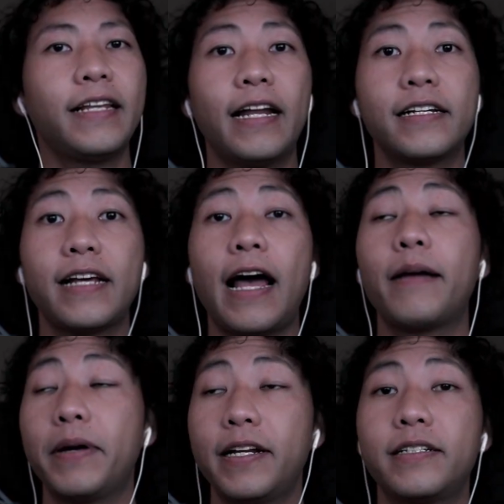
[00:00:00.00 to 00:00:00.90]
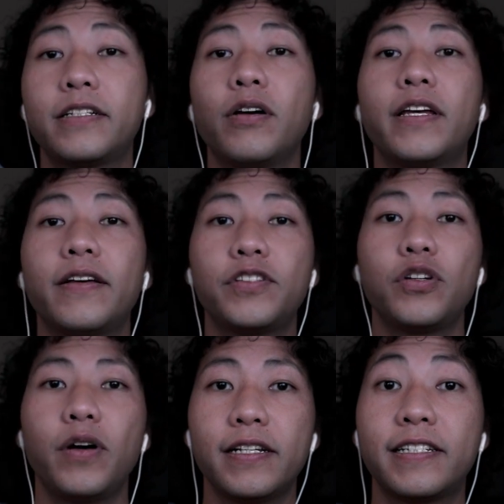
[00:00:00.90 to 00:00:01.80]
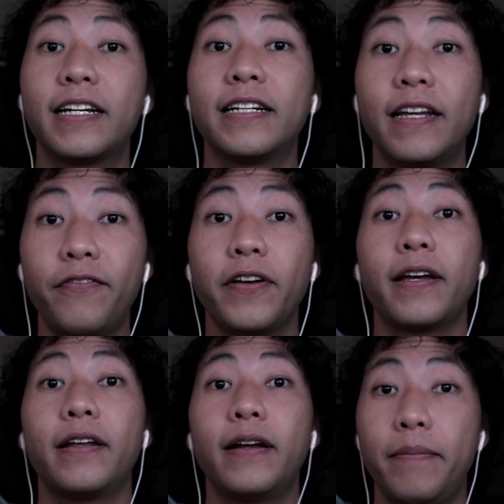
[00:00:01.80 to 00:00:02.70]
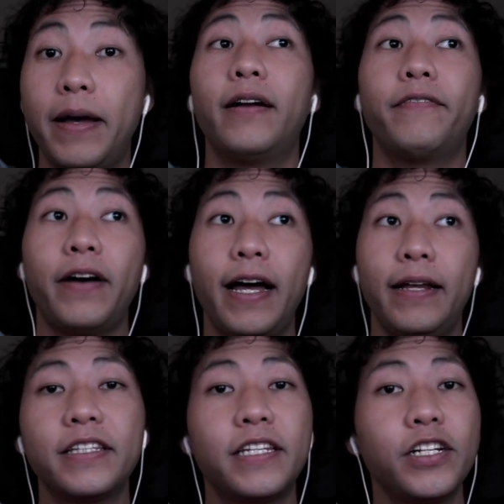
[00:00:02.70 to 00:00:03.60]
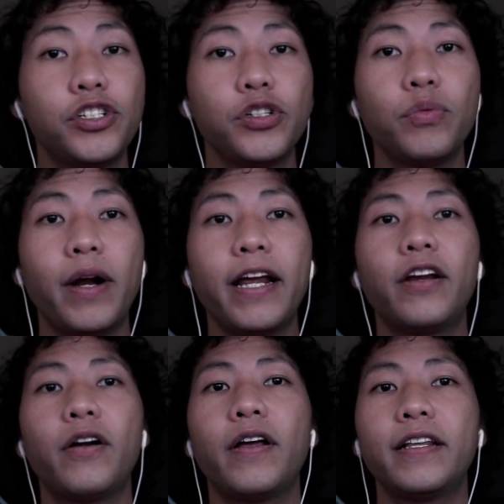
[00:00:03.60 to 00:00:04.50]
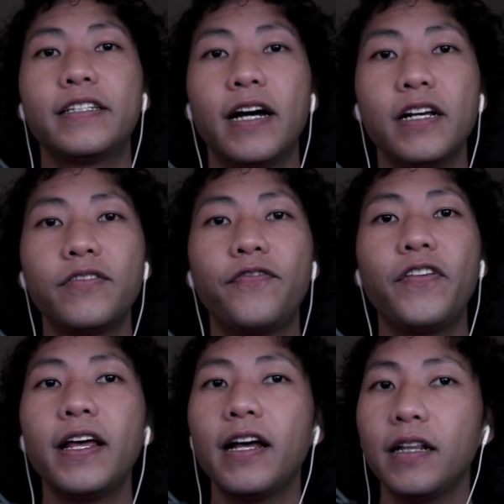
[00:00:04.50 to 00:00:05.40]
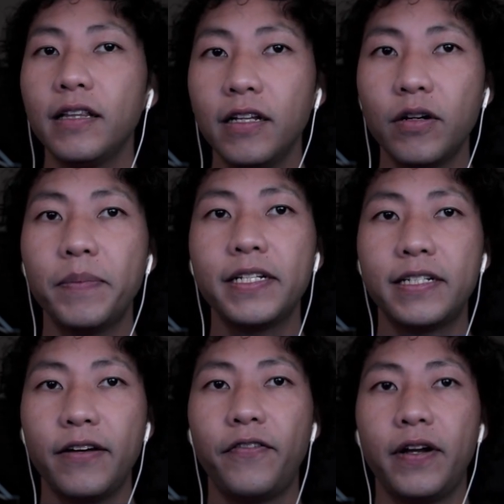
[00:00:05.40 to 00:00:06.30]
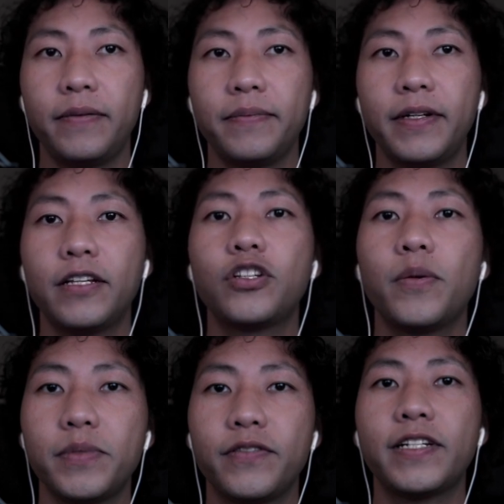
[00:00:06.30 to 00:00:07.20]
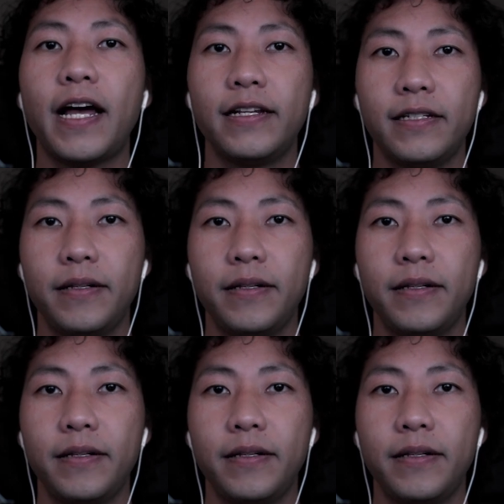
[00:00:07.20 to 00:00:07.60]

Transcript: Not exact, but it still gives you a significant amount of height. This shoe right here does fit a little bit different in terms of sizing.